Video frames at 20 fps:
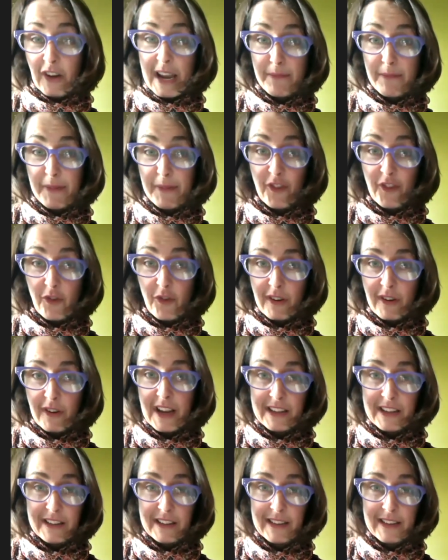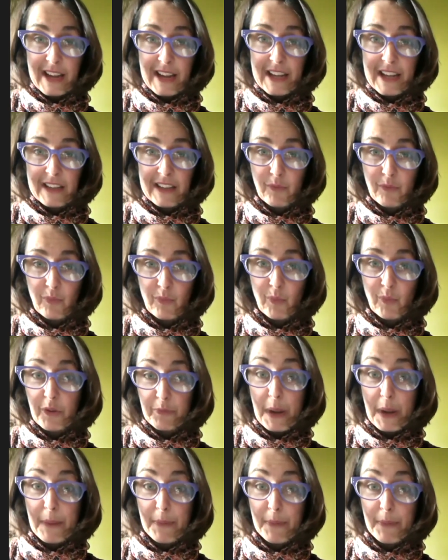before and what
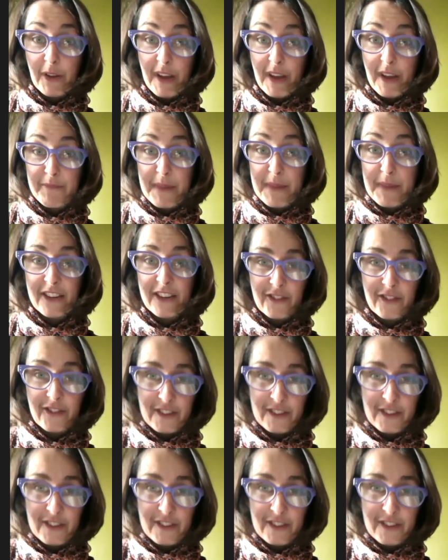people have made of it?